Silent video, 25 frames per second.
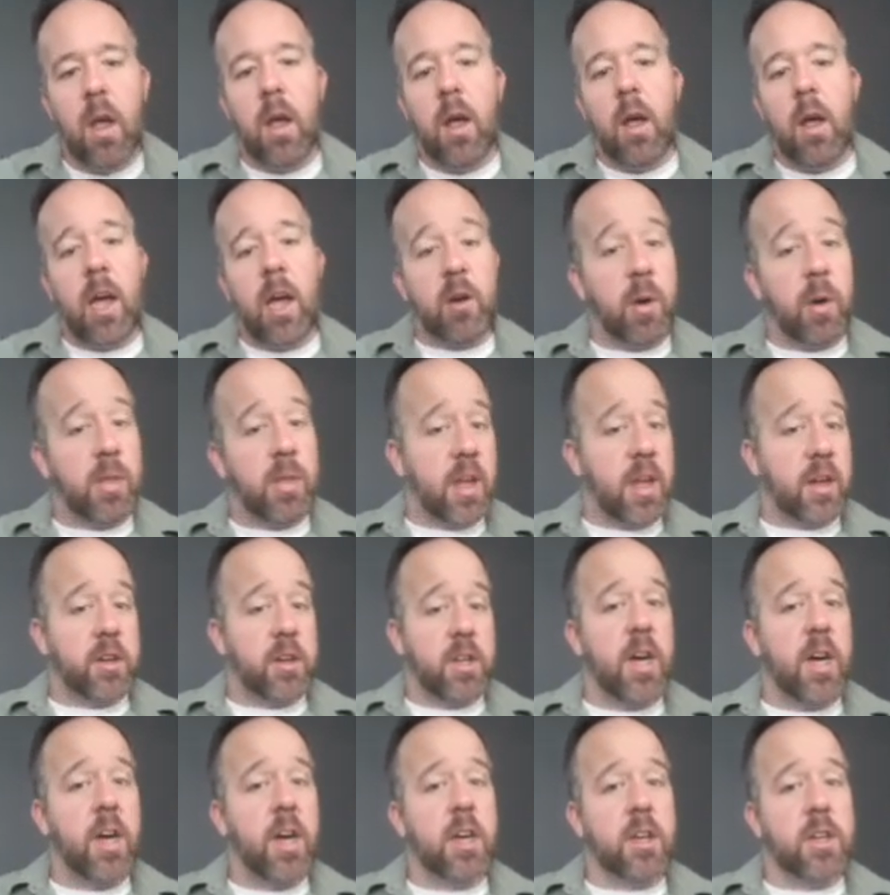And what that
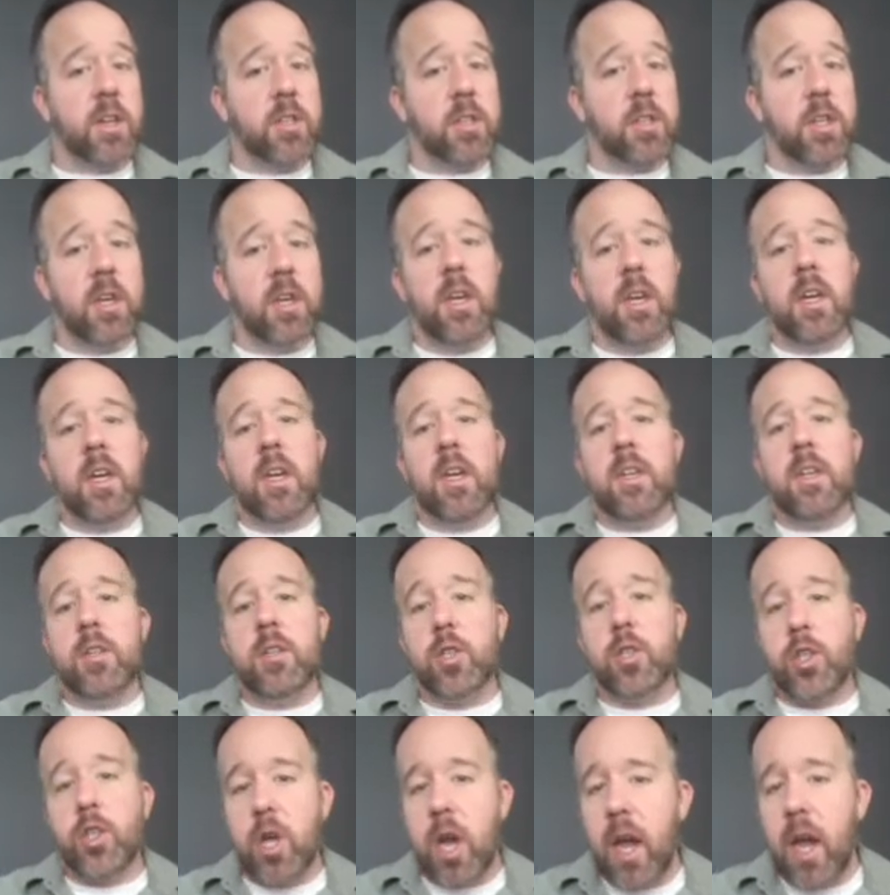does is
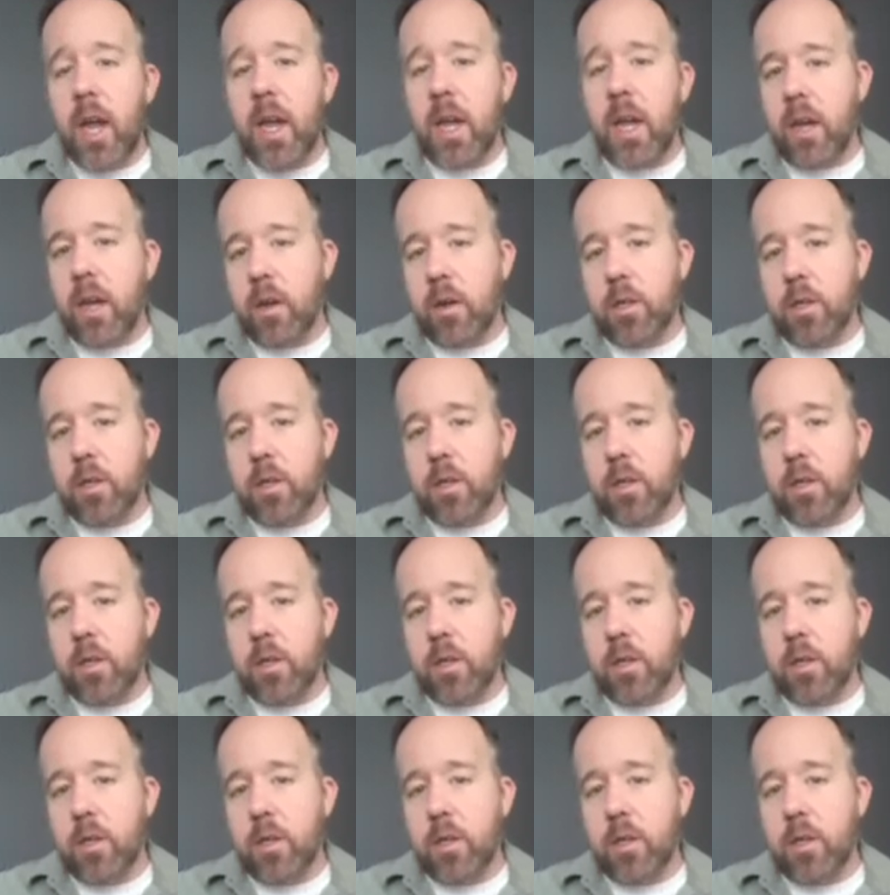change